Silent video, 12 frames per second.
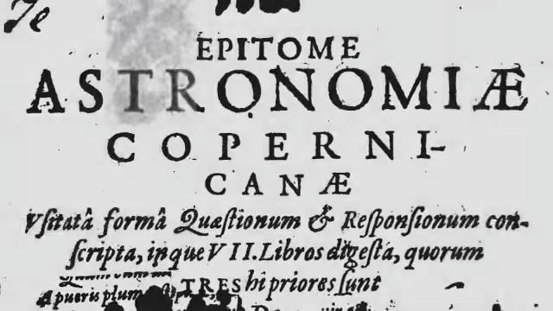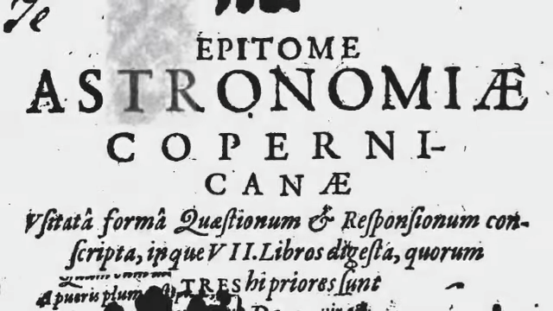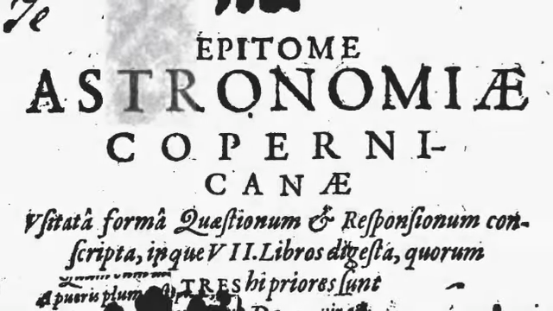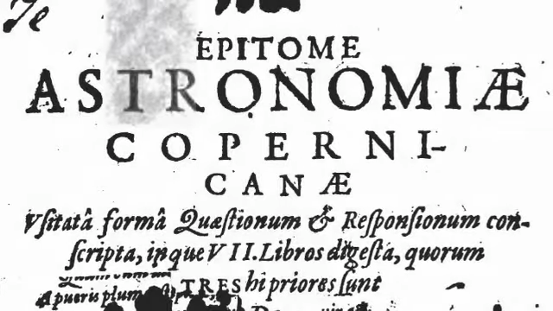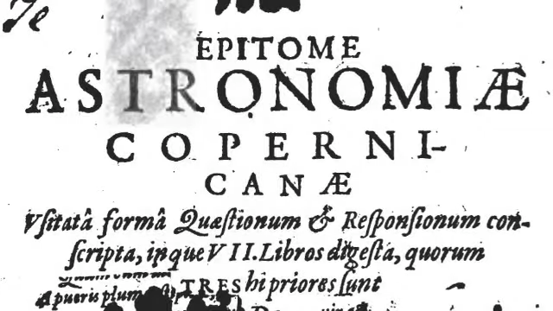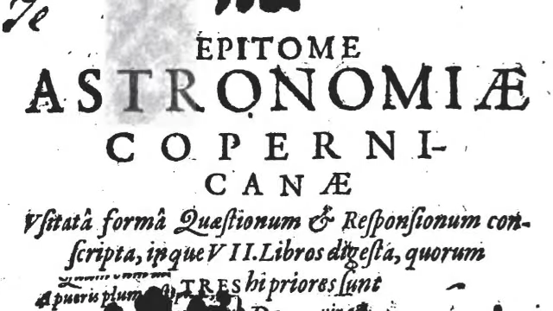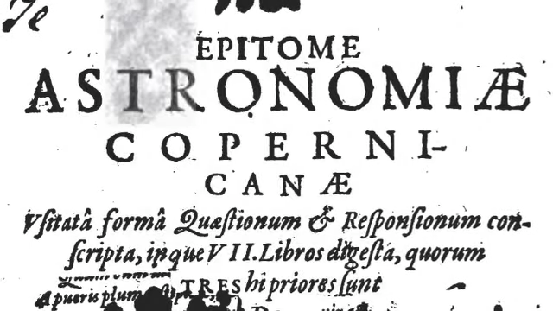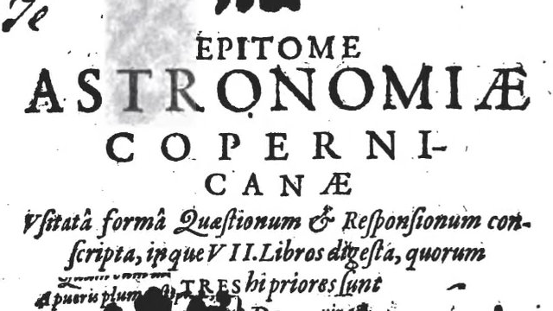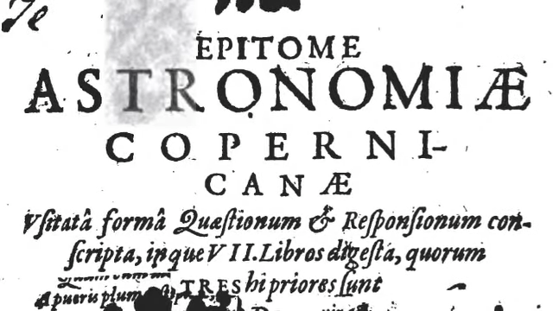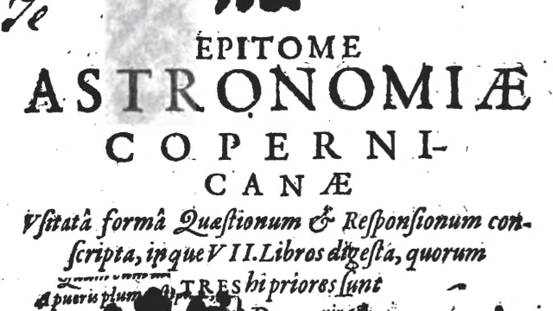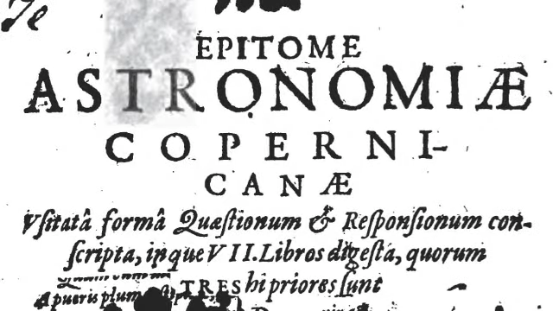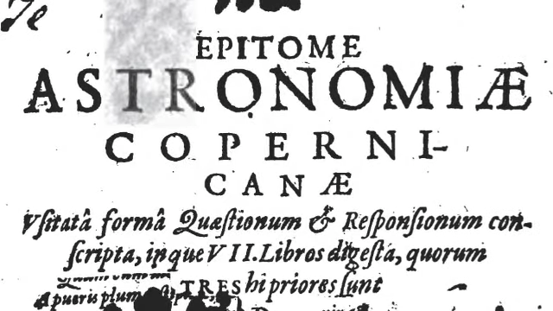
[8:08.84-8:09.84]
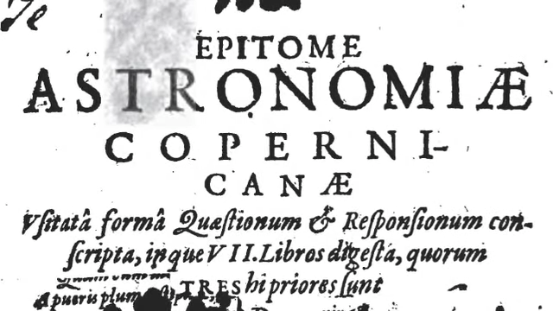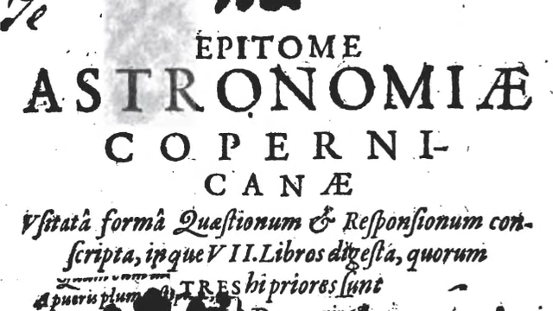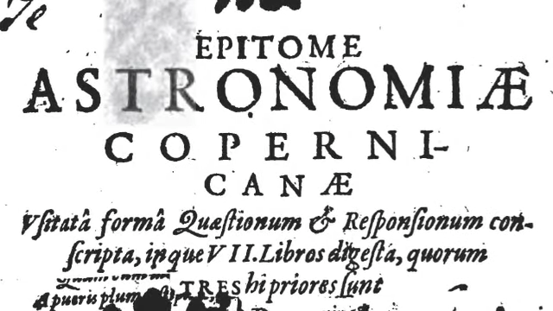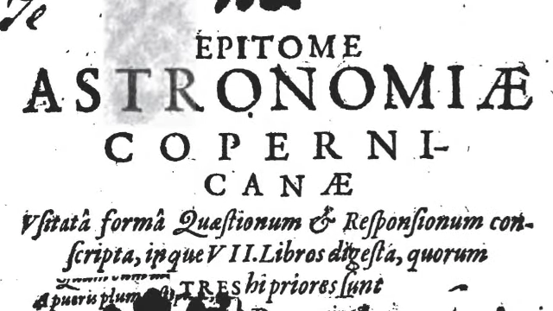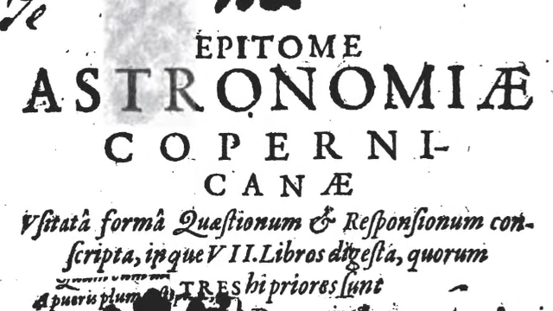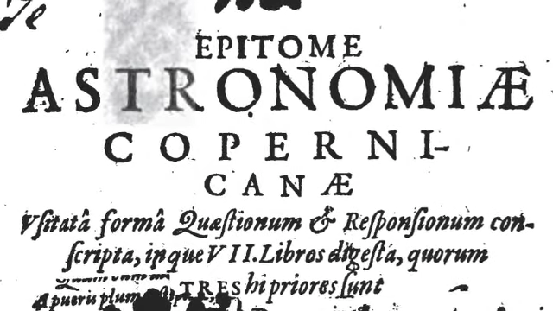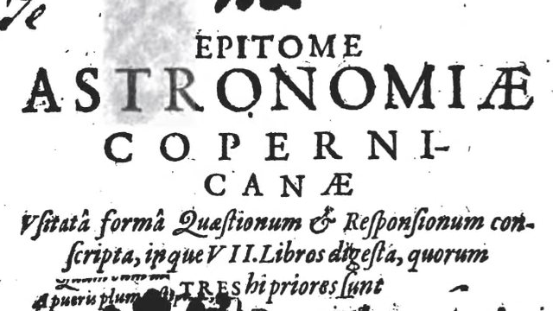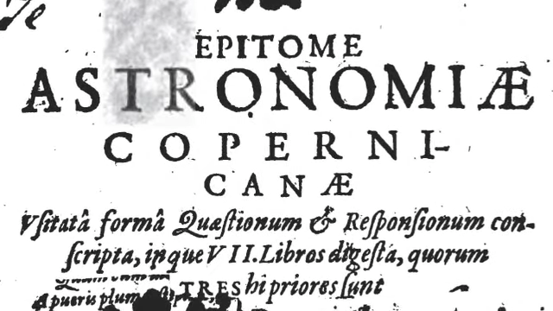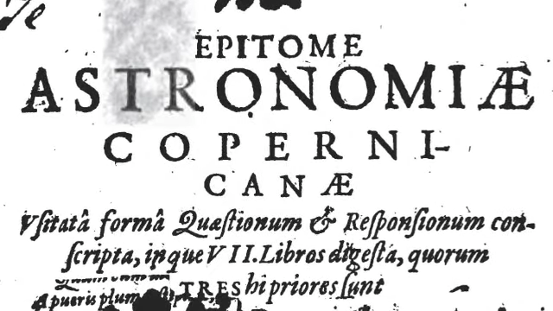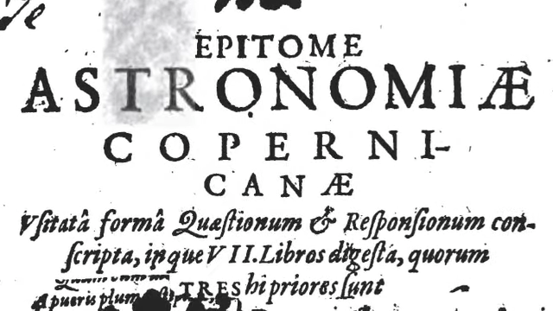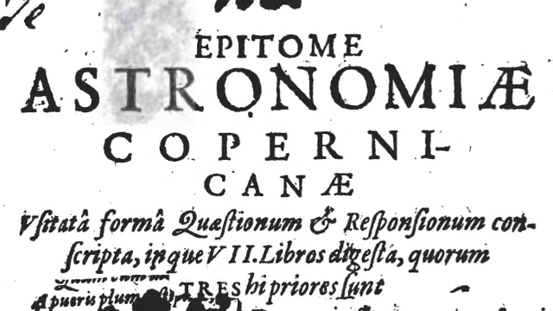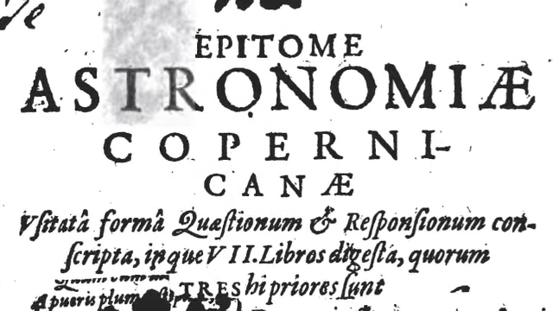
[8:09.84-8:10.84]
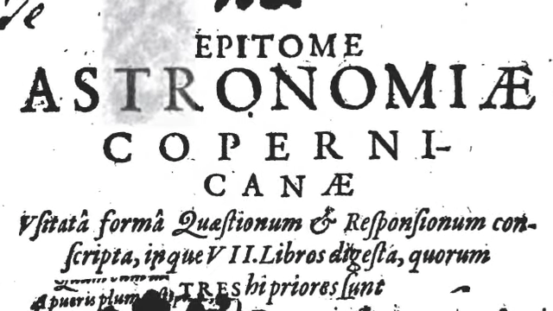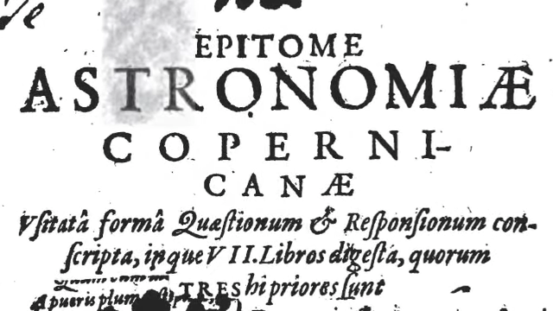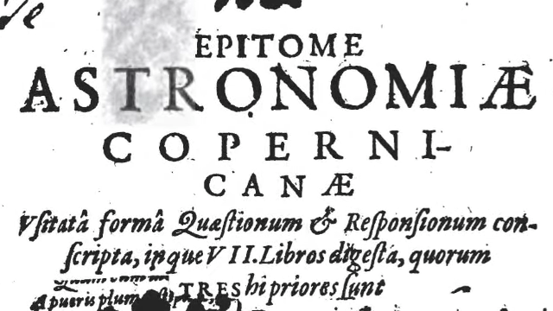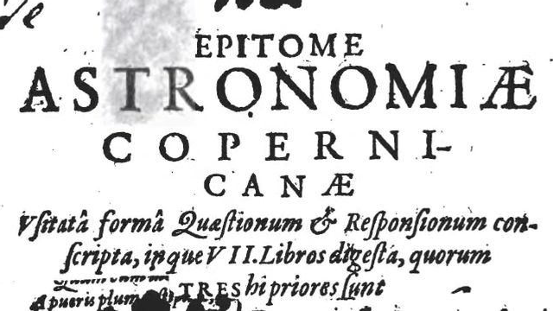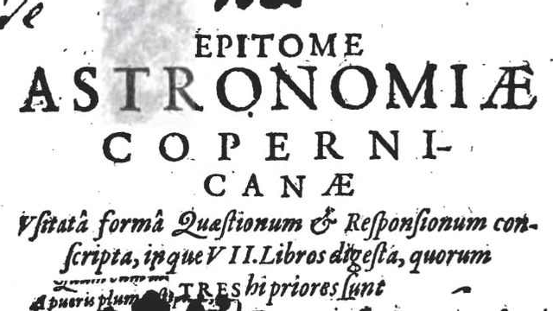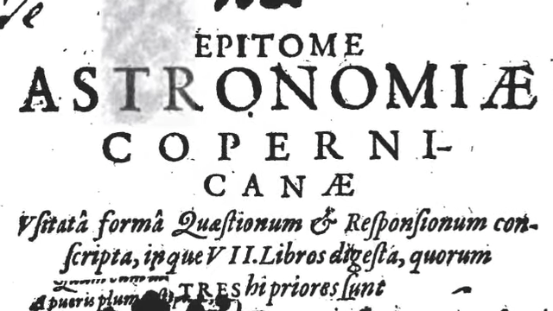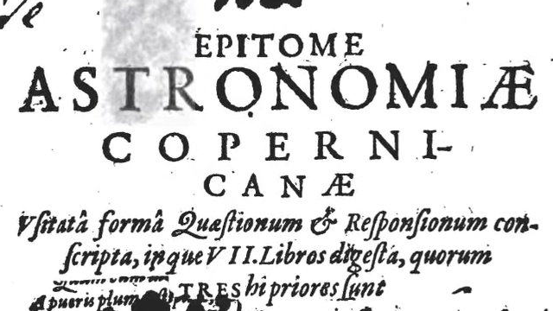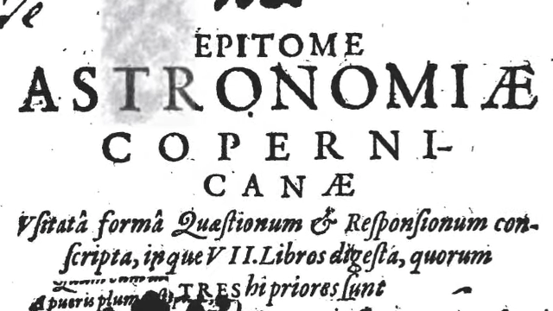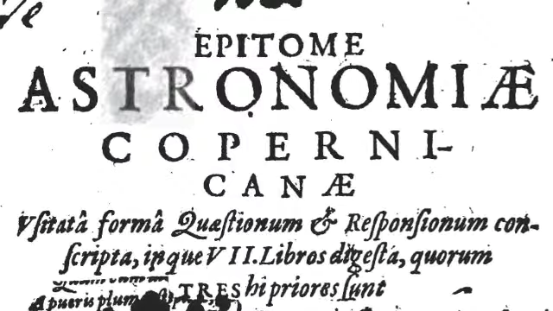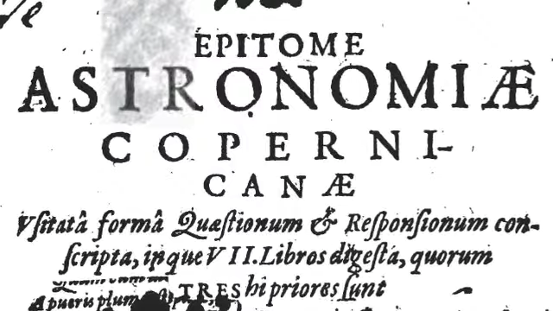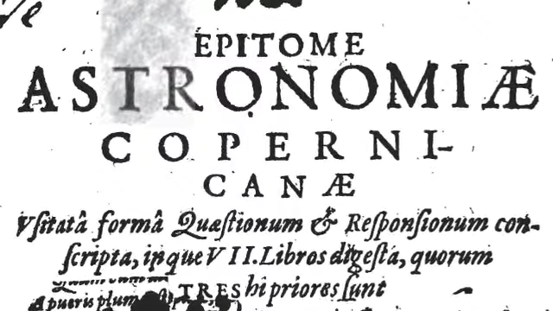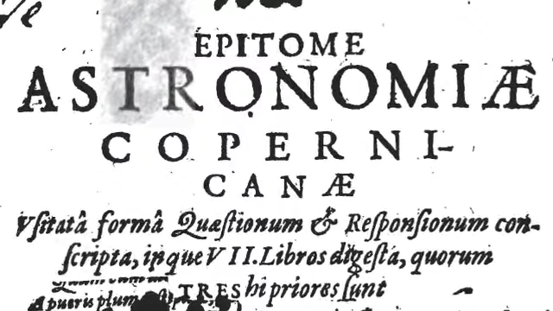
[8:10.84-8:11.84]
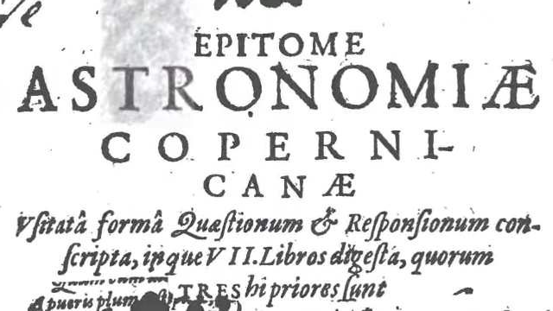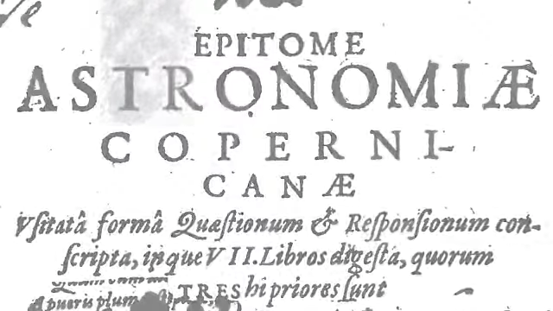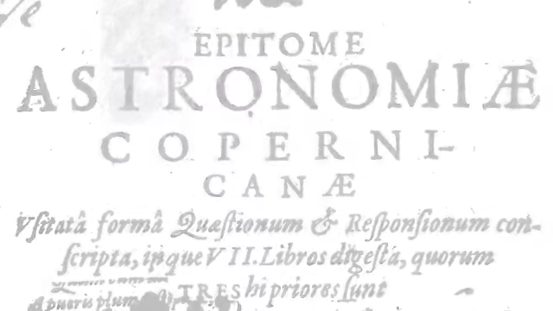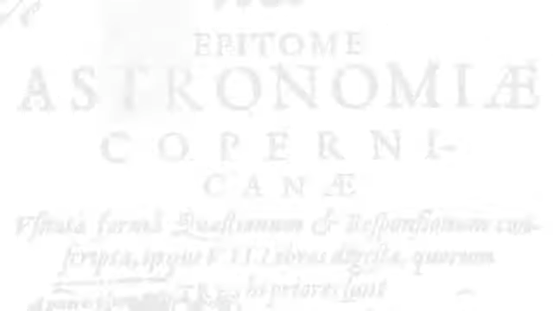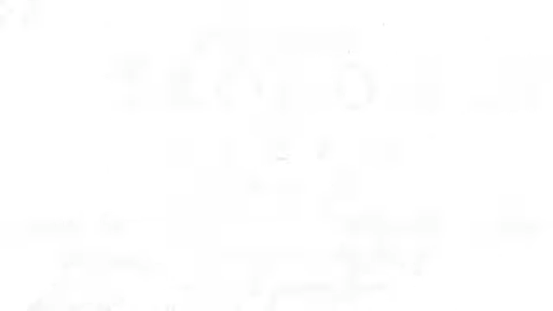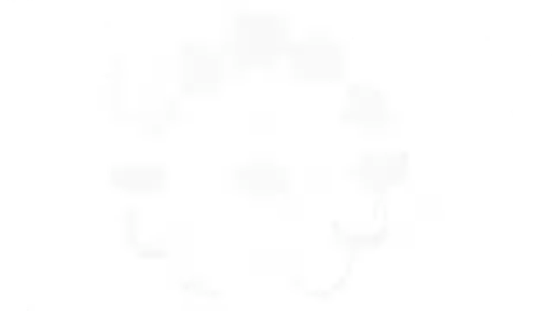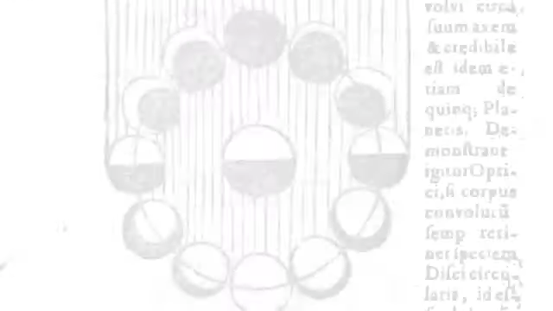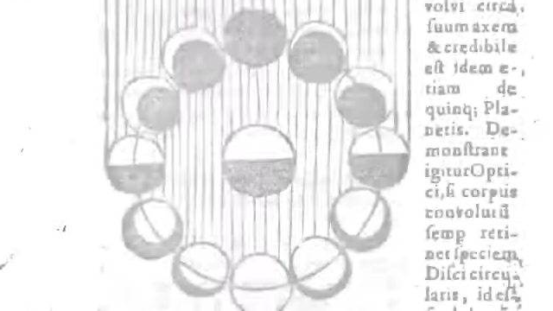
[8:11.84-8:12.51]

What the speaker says: No face is visible, so there are no lips to read.